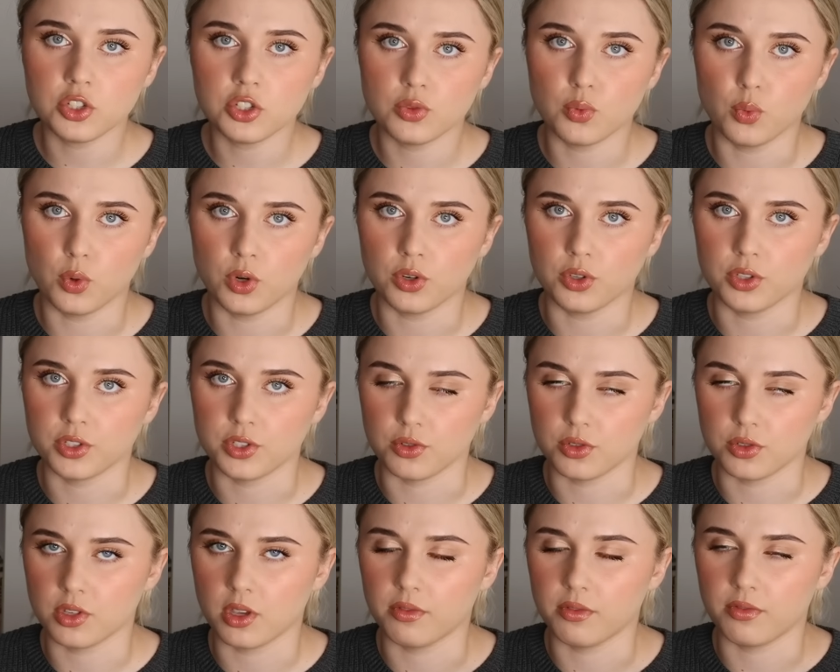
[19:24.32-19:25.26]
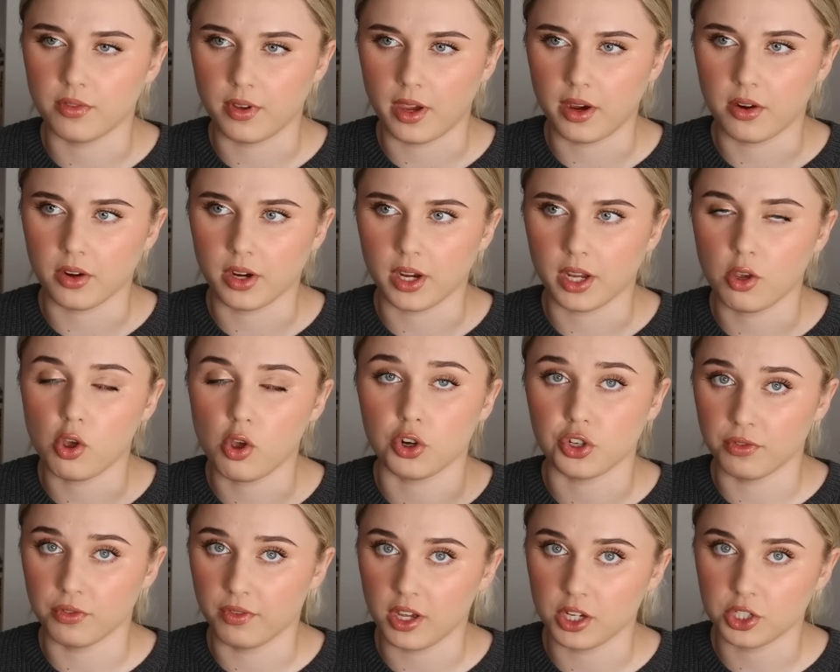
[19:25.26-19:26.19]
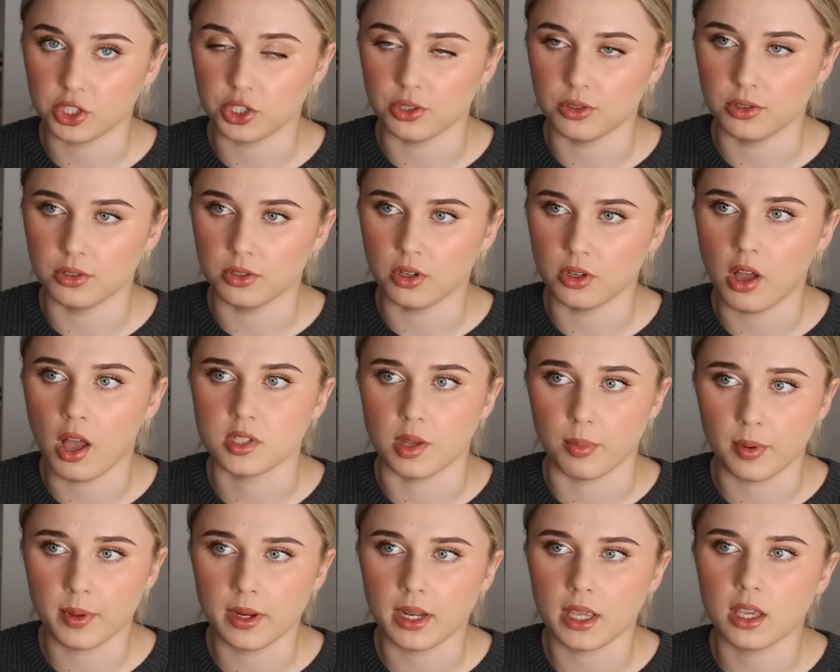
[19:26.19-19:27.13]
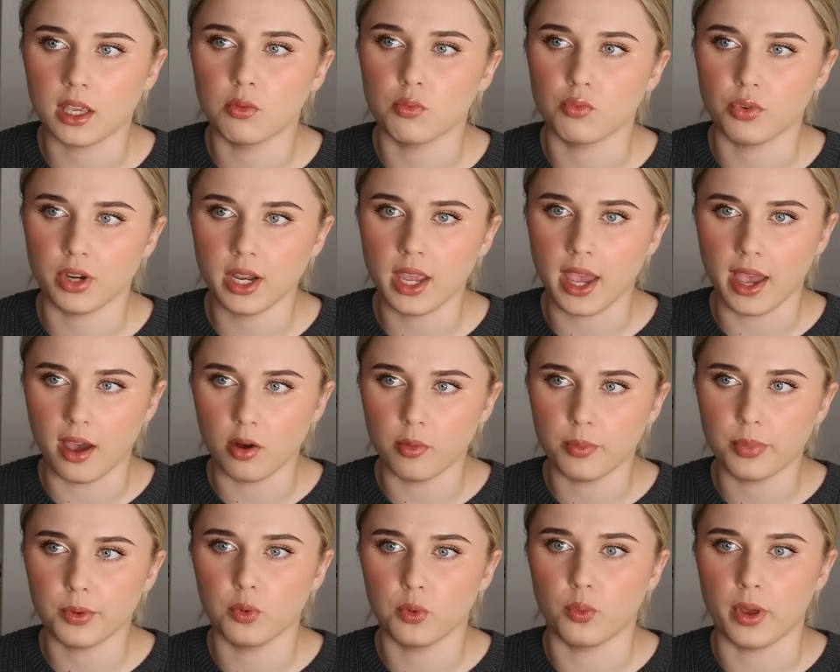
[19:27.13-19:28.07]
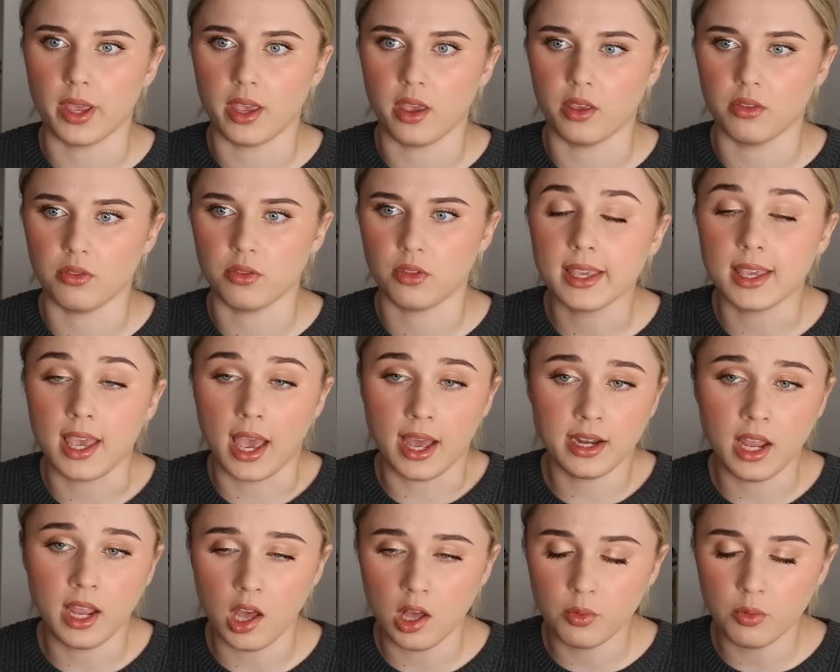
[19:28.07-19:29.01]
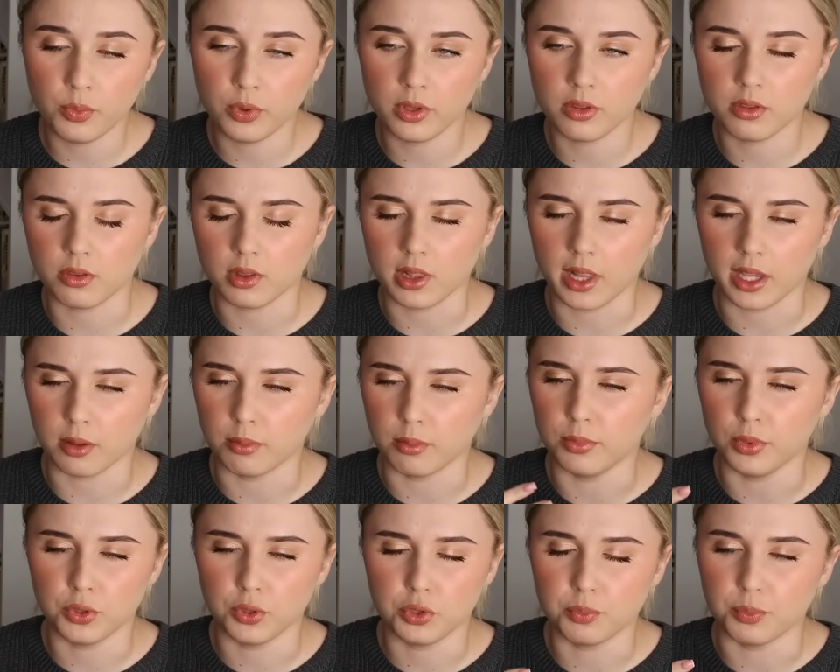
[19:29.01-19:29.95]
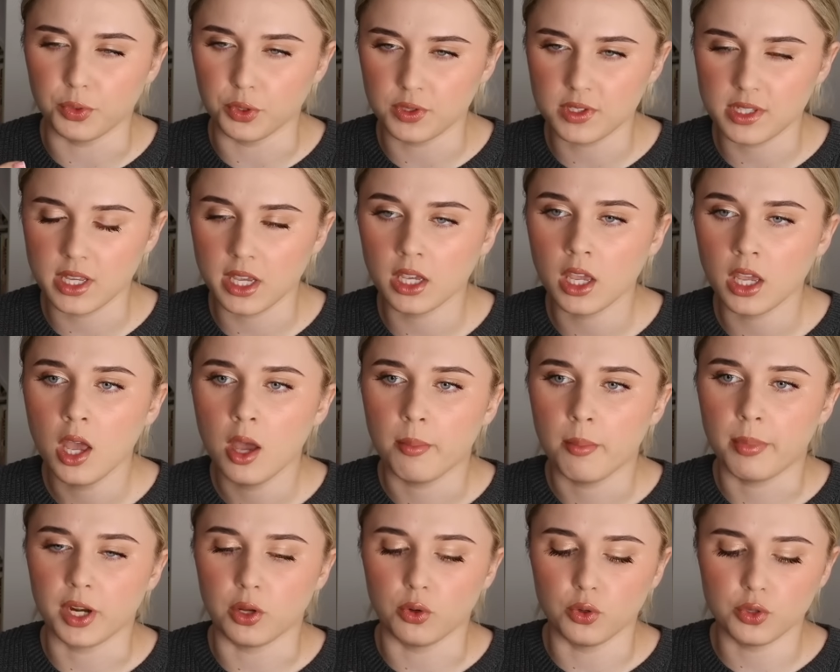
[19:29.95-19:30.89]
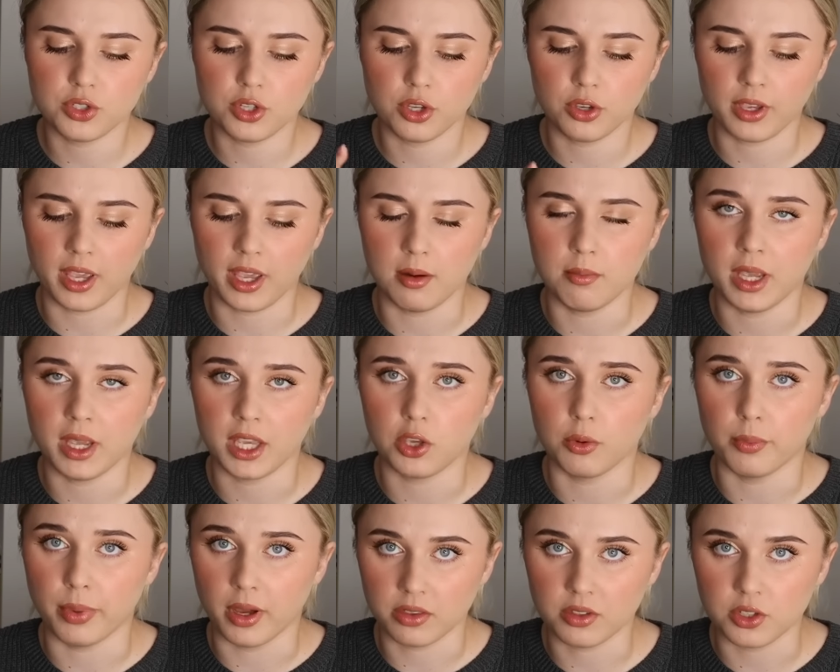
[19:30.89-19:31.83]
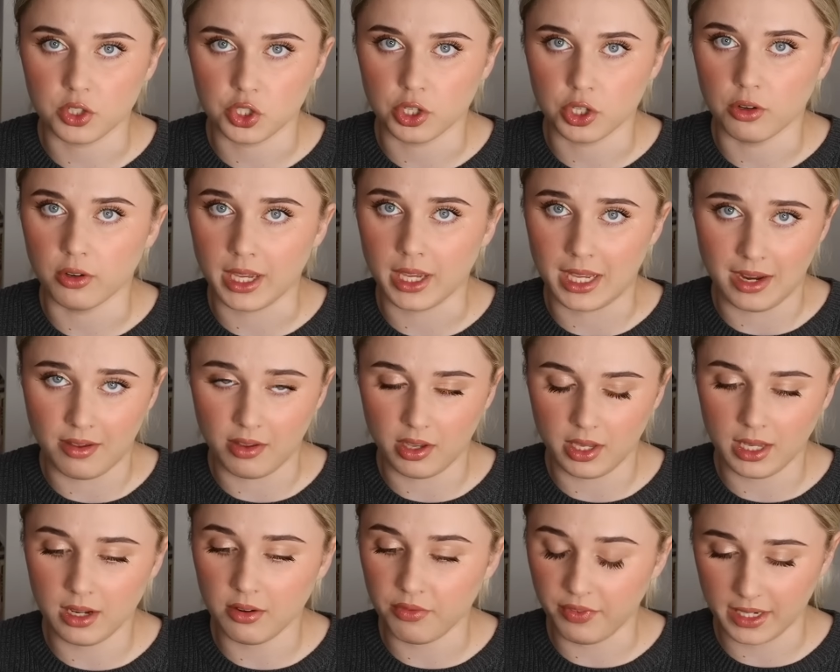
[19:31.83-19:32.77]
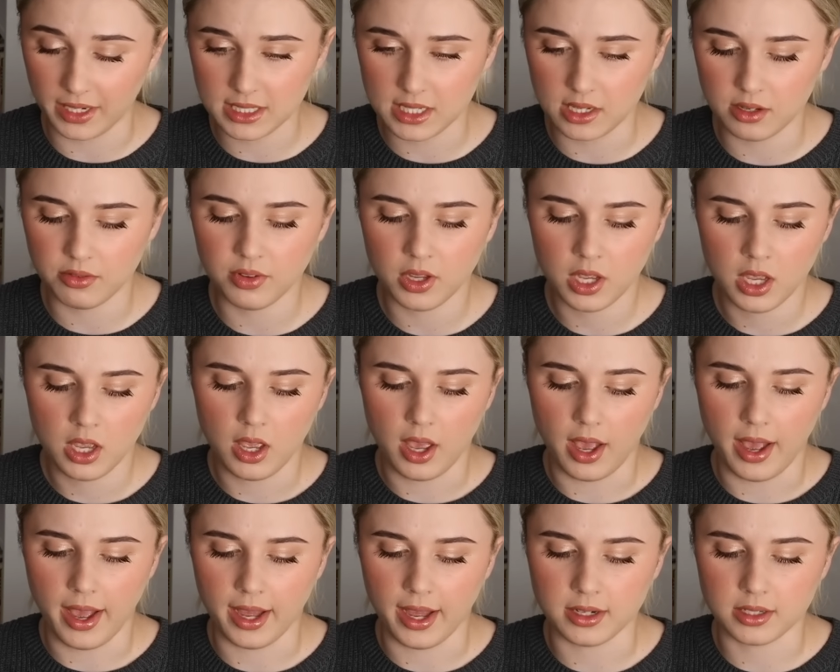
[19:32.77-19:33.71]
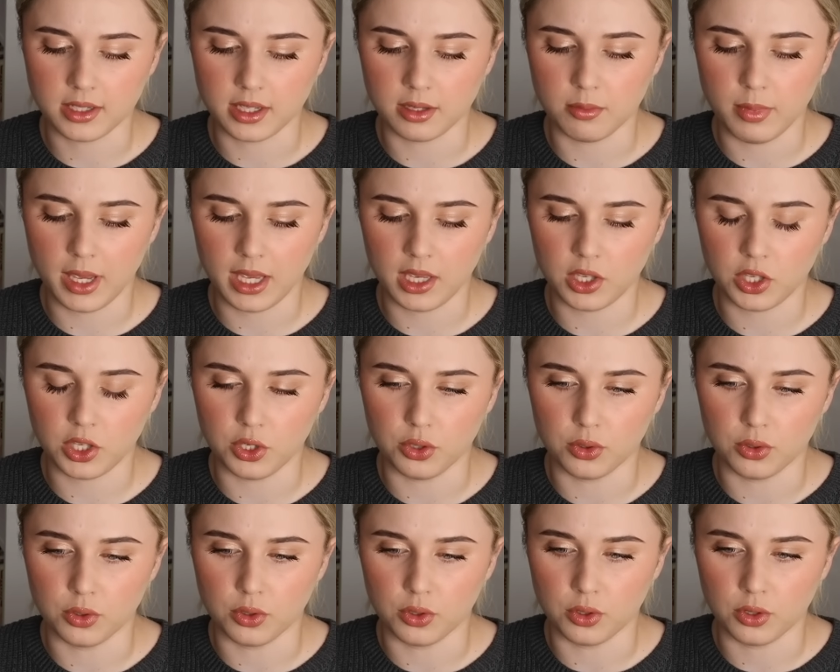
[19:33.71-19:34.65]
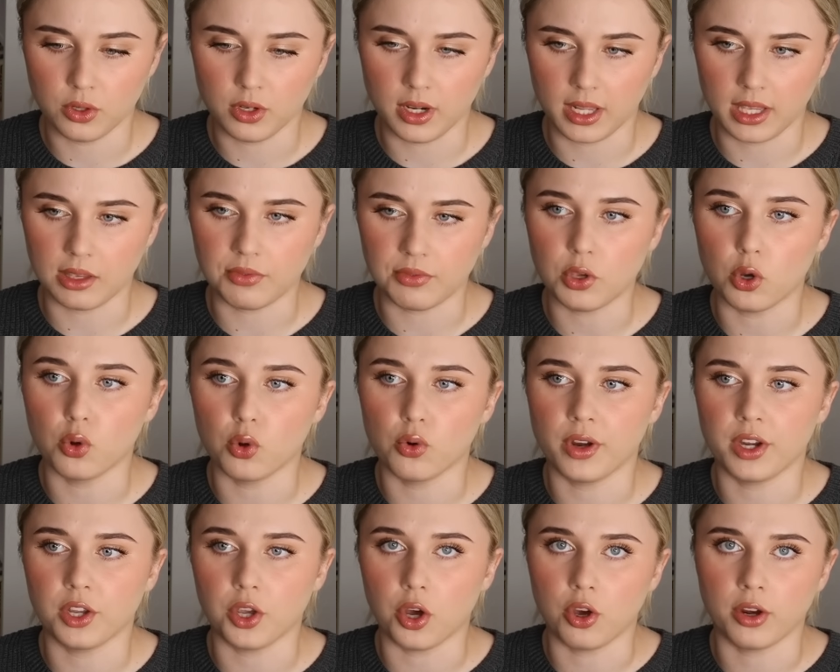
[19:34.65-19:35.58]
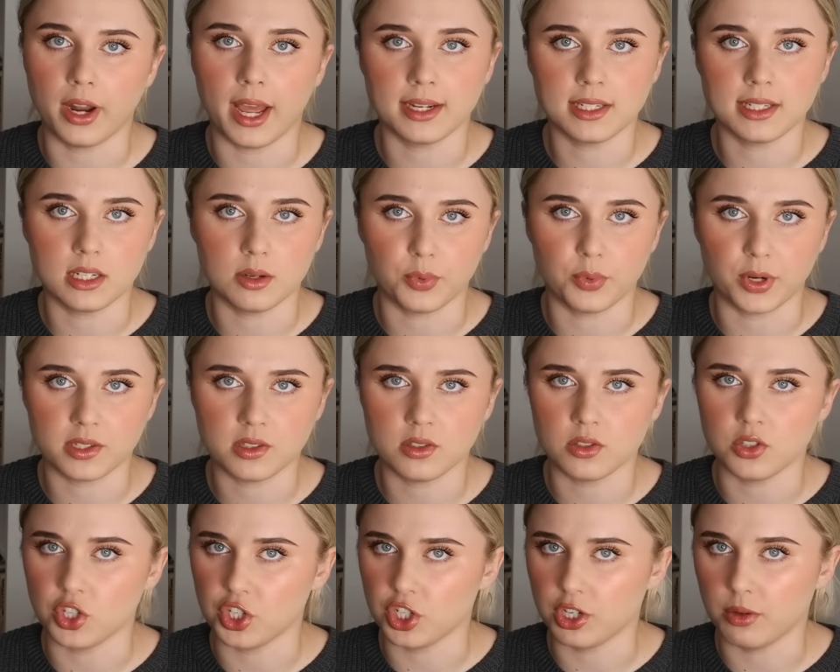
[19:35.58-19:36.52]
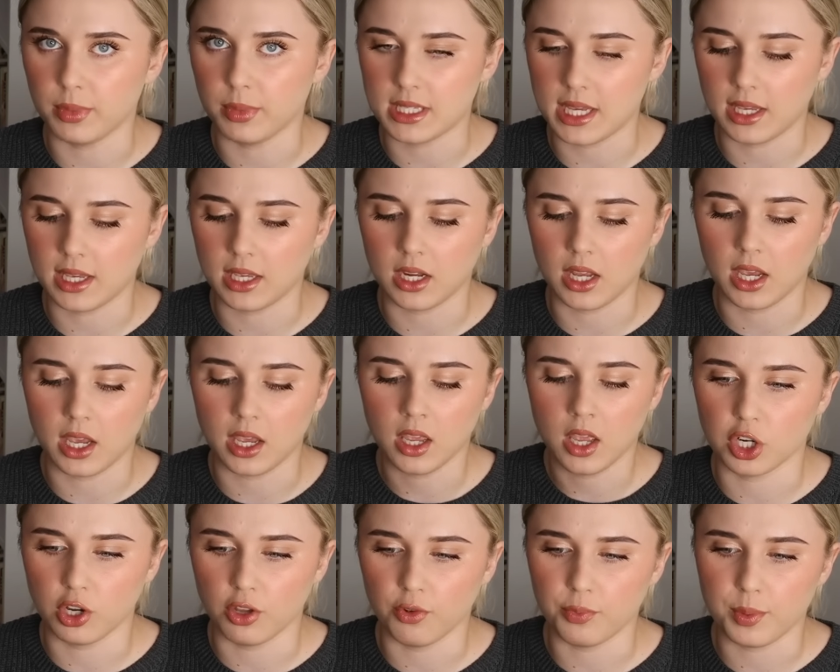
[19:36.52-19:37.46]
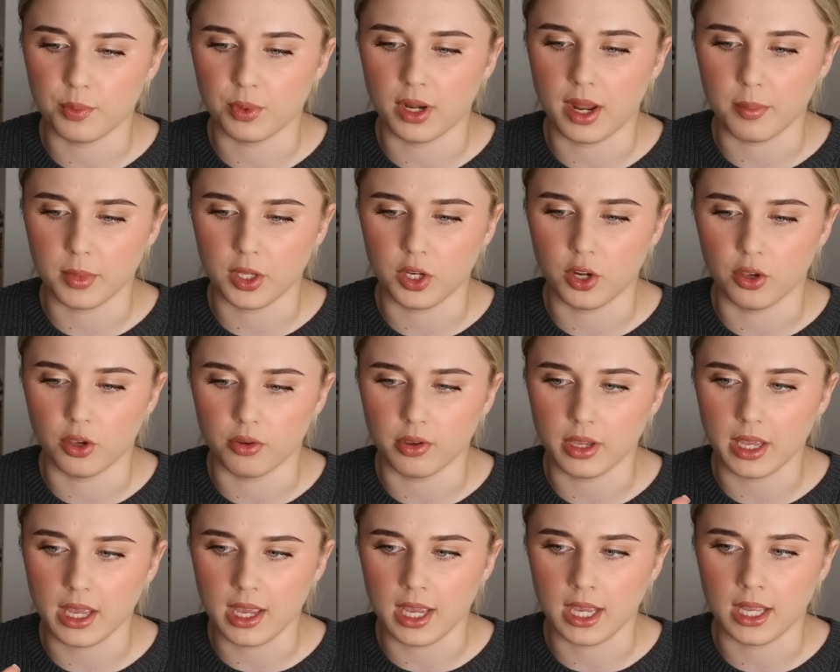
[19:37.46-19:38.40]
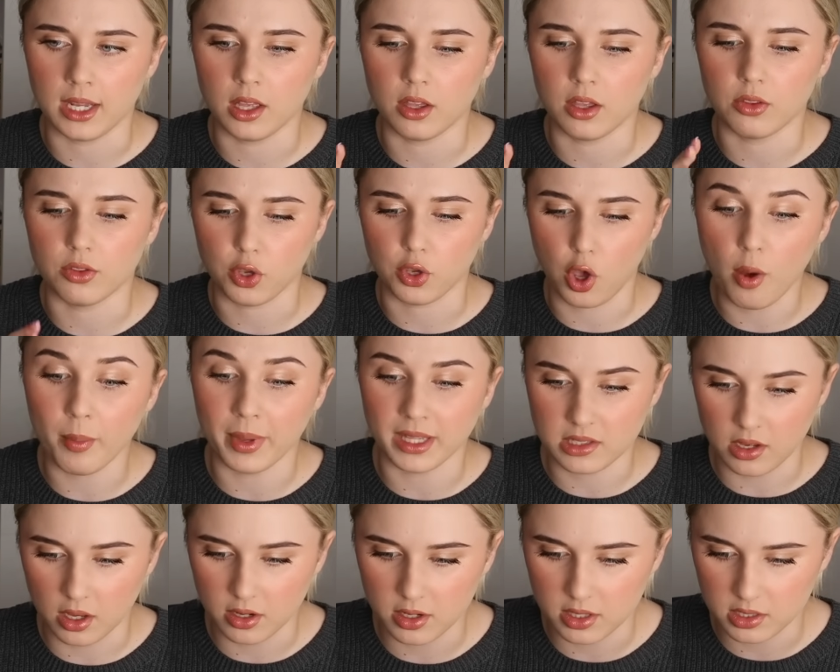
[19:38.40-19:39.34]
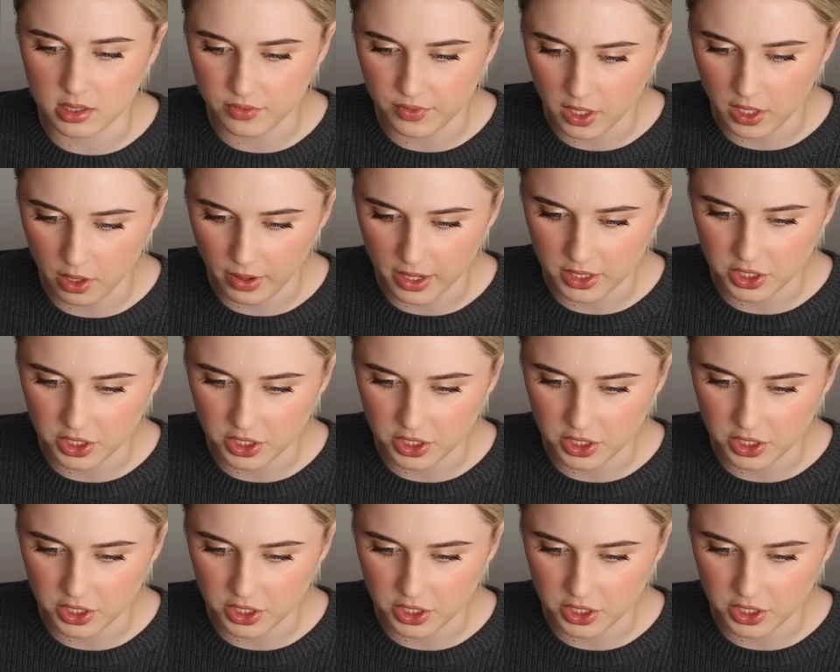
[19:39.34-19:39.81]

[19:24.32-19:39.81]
John's wort was also a very controversial supplement. It can really help with, it can help with like mood boosting, but it also can make your birth control ineffective and can make your, like, if you're already on antidepressants, you shouldn't be taking it, which a lot of people let me know in the comments under this video,